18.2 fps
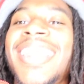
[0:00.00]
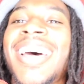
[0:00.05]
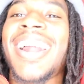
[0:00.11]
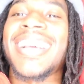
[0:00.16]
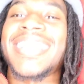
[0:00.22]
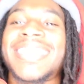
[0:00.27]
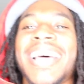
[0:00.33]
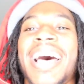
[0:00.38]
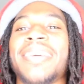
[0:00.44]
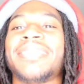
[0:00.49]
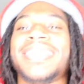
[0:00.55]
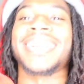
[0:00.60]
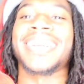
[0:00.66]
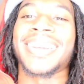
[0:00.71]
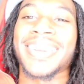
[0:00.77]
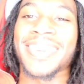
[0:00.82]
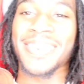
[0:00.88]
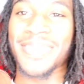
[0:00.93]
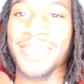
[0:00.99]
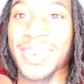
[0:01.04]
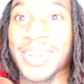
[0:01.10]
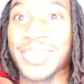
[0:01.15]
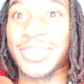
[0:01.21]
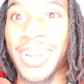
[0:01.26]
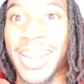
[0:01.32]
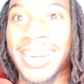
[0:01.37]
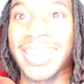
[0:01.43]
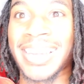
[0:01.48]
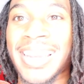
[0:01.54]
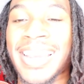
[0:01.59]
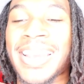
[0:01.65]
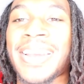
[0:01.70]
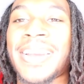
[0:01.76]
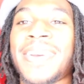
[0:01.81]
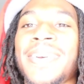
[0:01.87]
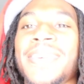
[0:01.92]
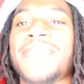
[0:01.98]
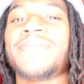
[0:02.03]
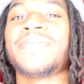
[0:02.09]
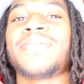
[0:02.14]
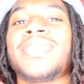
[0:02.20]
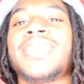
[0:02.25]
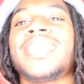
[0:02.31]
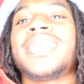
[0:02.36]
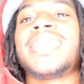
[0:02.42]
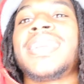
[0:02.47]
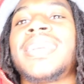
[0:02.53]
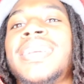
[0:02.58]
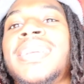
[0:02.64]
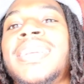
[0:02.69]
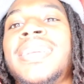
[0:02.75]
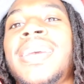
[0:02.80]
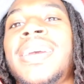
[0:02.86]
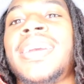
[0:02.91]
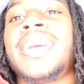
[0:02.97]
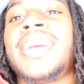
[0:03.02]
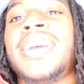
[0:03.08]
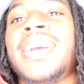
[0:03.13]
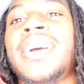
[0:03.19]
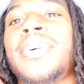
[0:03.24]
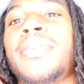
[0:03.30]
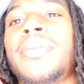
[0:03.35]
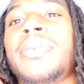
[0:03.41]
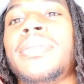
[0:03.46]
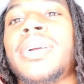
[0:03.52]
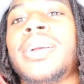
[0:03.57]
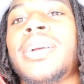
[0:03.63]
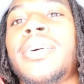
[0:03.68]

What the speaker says: I stopped it. We can try it again. Yeah, bro.